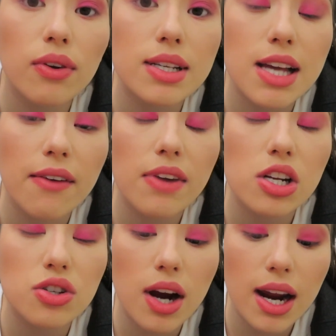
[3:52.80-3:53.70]
you guys have
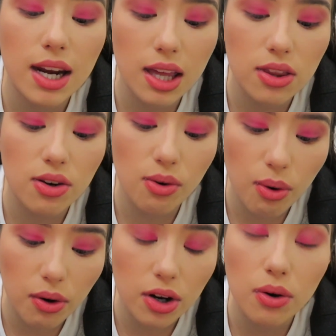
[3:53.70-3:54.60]
not tried either
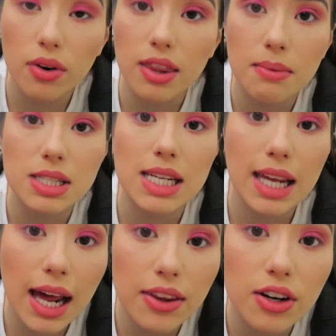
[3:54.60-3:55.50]
or them
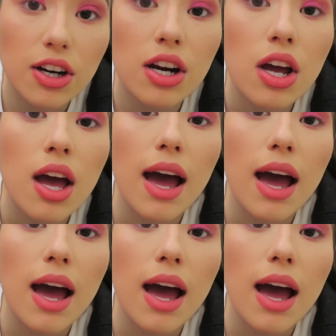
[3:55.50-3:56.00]
together,